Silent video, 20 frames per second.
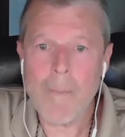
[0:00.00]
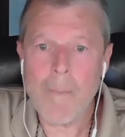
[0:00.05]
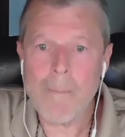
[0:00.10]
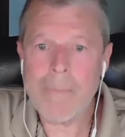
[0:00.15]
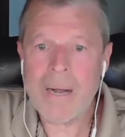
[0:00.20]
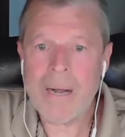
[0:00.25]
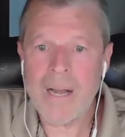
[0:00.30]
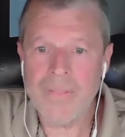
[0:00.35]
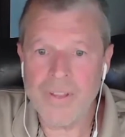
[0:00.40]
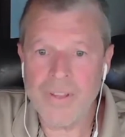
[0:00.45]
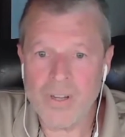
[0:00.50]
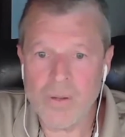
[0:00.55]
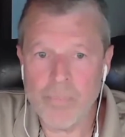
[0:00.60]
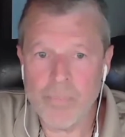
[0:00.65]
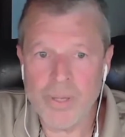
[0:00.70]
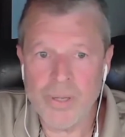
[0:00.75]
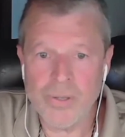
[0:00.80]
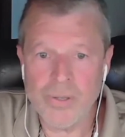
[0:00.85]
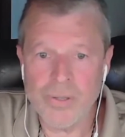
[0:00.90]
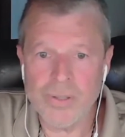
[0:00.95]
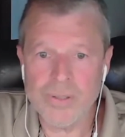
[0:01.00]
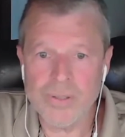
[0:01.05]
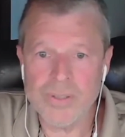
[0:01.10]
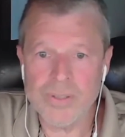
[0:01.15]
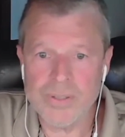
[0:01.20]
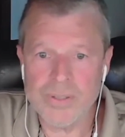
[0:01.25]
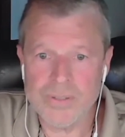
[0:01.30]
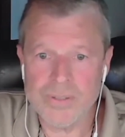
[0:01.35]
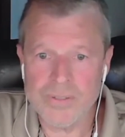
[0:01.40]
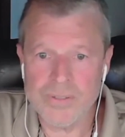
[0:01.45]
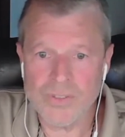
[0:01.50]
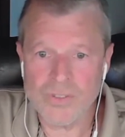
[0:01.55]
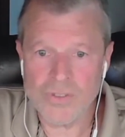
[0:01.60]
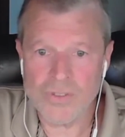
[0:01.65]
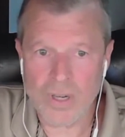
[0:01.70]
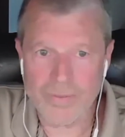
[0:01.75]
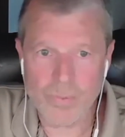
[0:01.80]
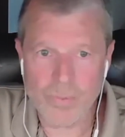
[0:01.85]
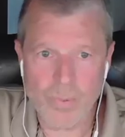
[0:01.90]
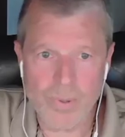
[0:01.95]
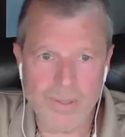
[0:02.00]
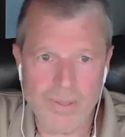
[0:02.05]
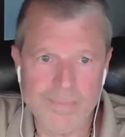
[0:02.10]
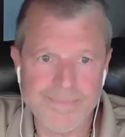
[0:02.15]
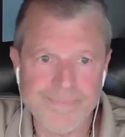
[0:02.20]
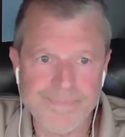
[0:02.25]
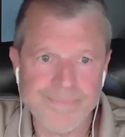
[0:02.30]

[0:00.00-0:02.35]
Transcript: by the computer software.